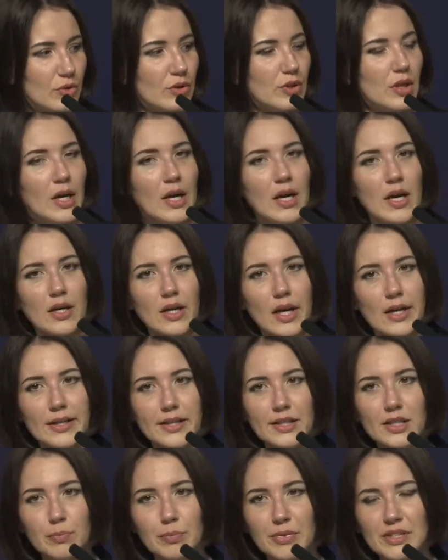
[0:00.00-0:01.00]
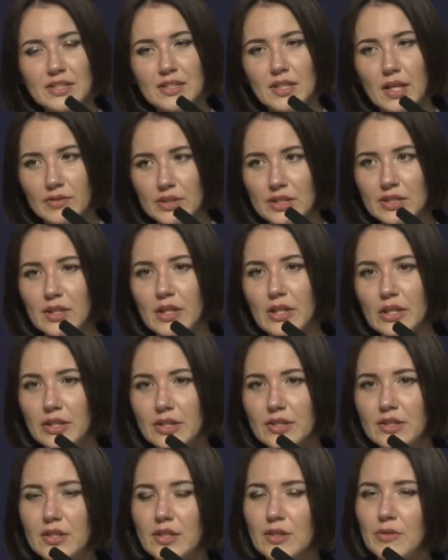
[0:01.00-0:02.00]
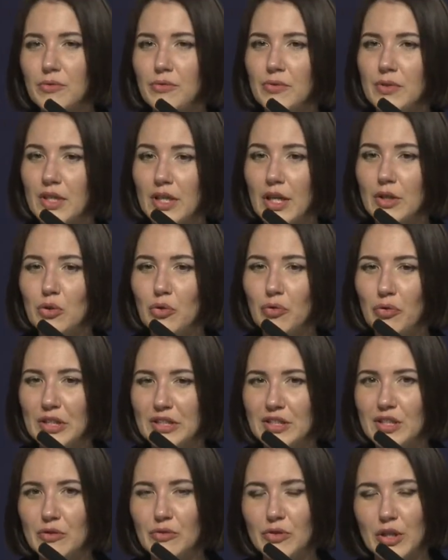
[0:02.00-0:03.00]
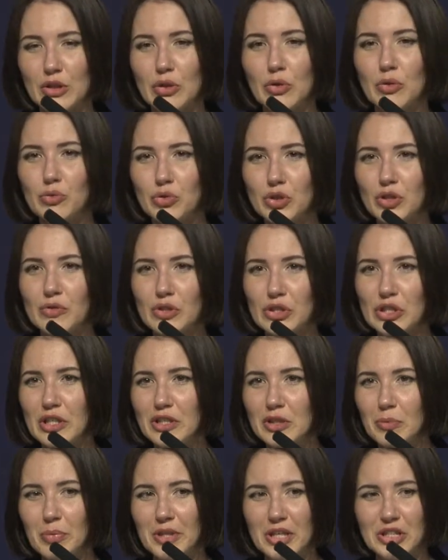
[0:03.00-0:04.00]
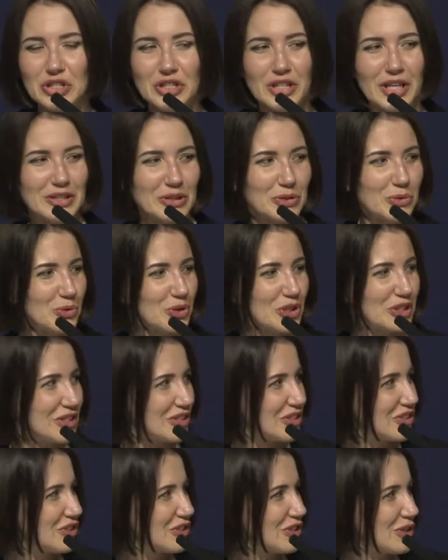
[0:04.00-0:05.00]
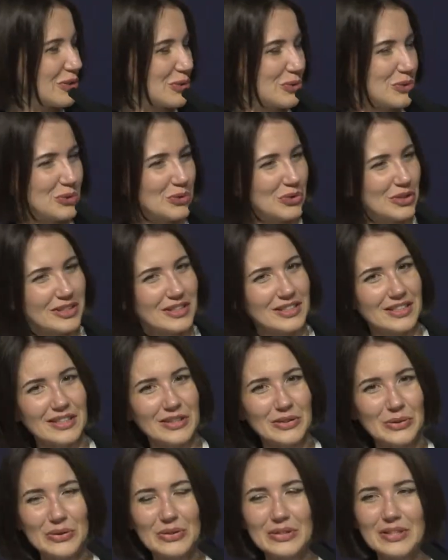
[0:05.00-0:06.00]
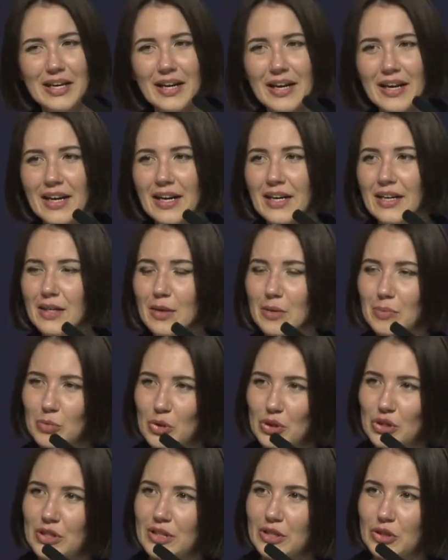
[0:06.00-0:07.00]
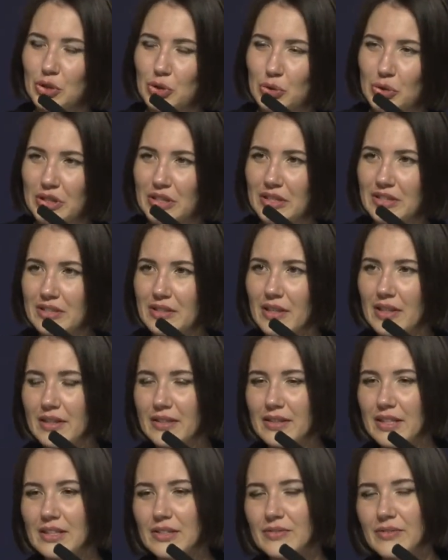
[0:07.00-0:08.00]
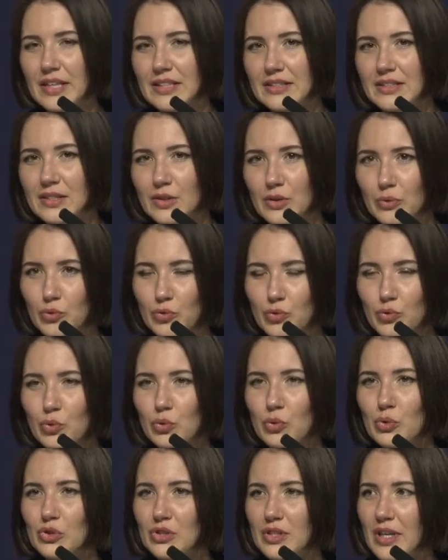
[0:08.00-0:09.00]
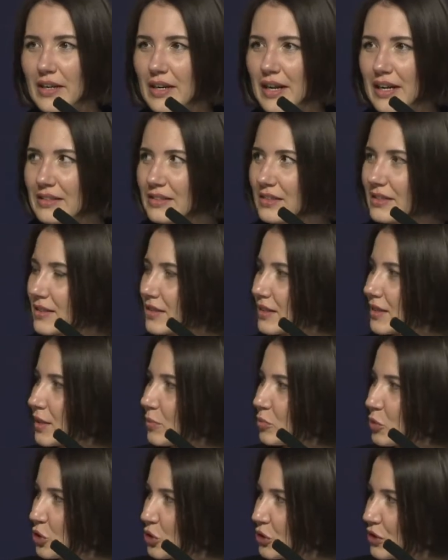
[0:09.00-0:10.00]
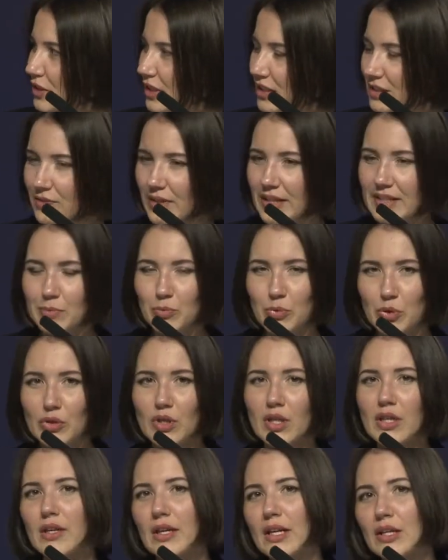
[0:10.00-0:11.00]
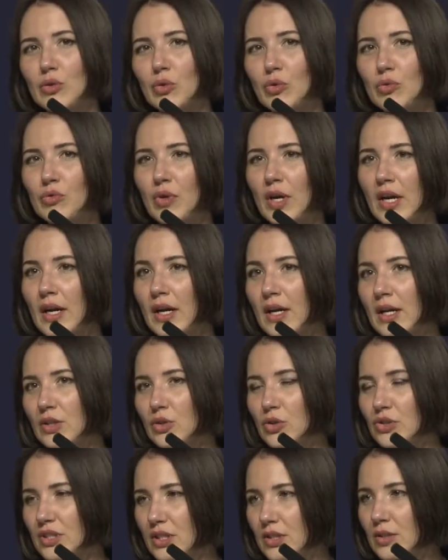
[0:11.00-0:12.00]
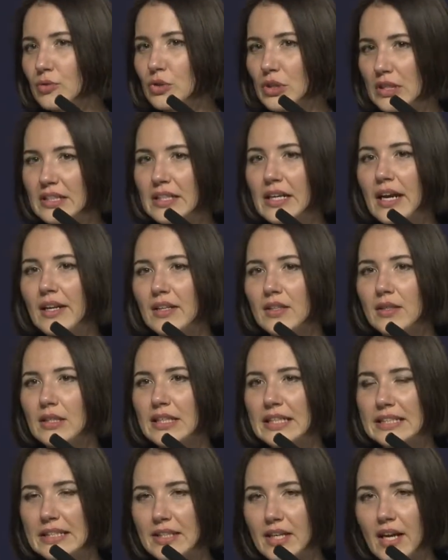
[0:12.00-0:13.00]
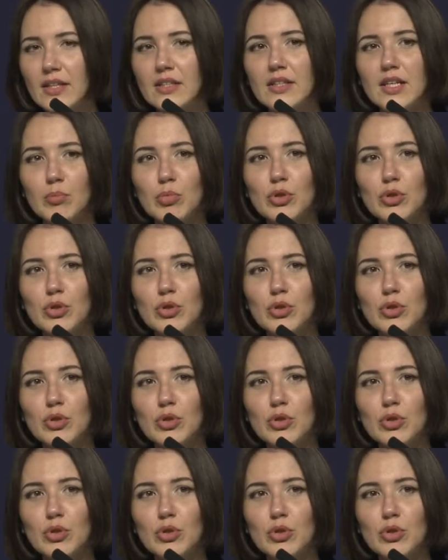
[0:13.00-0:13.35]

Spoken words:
doing the urban landscaping and improvement for the World Soccer Championship. And the leading companies are doing that. I could give you Saransk, I could give you a number of cities which are picking